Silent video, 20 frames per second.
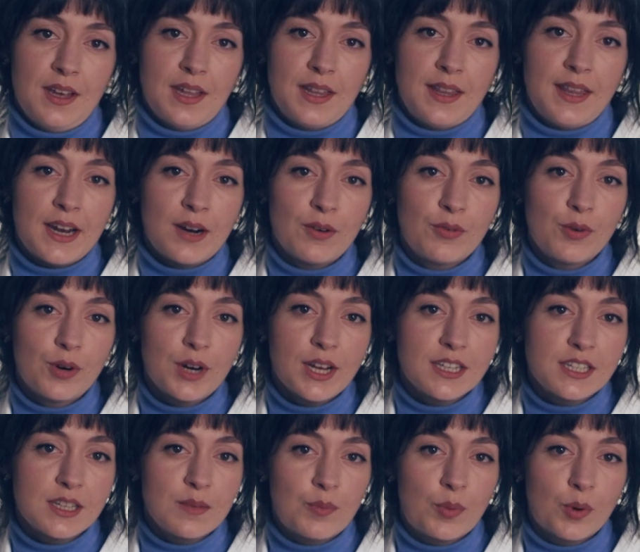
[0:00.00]
Therefore,
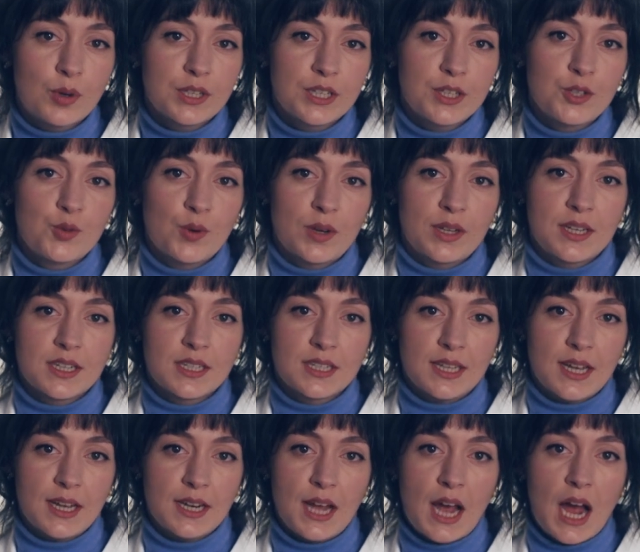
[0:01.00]
it's important to
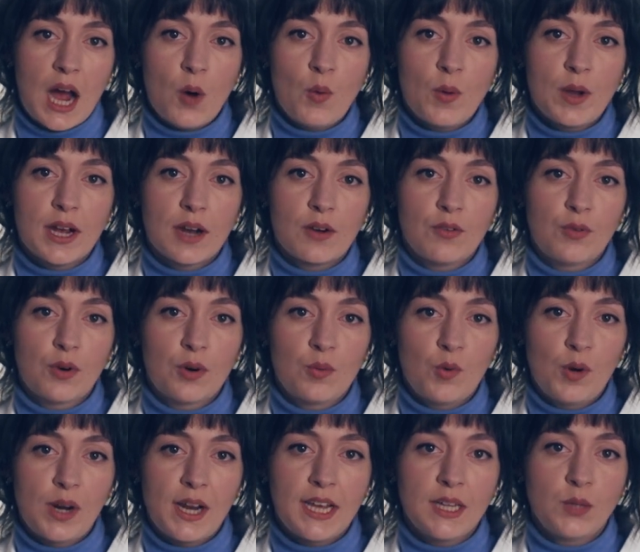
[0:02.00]
understand how we can
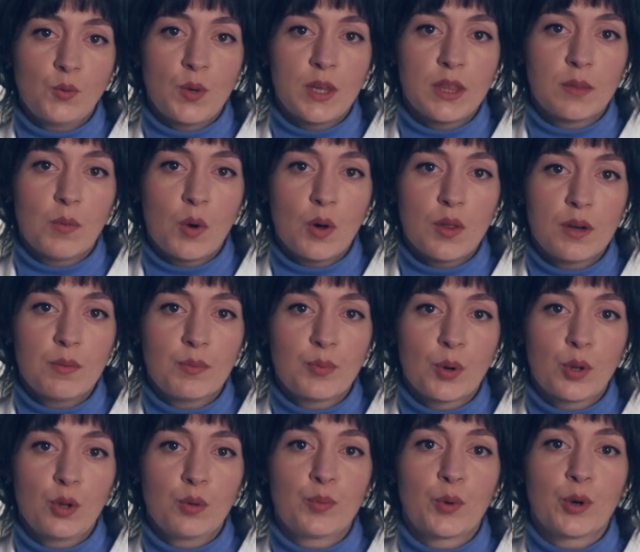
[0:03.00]
formulate with modern
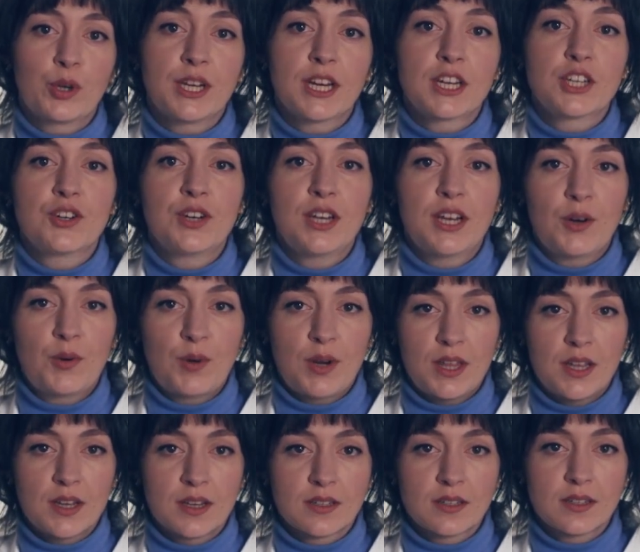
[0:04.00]
product protection
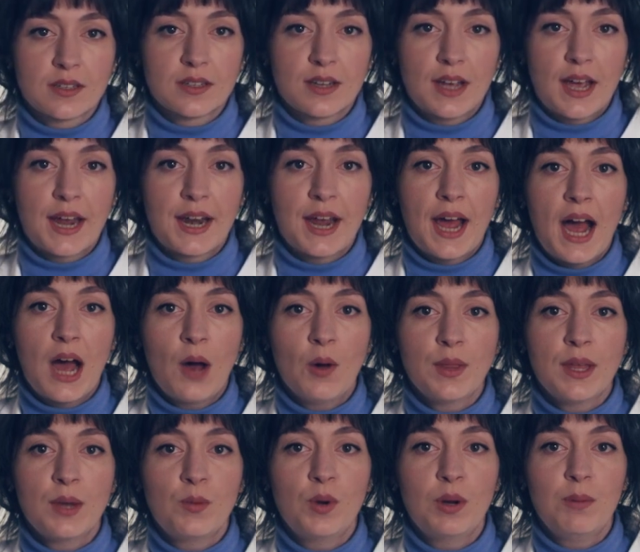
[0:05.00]
ingredients and how
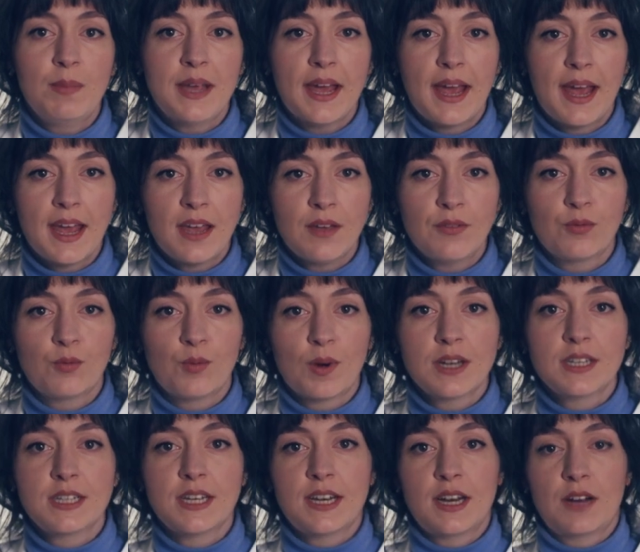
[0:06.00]
they will behave
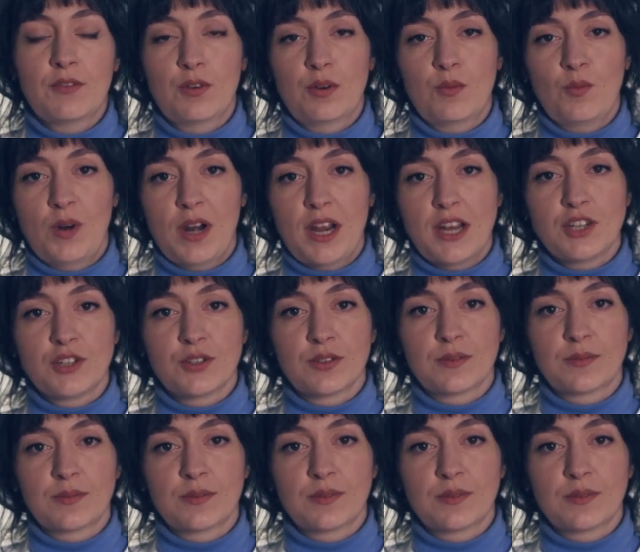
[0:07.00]
once in a formulation.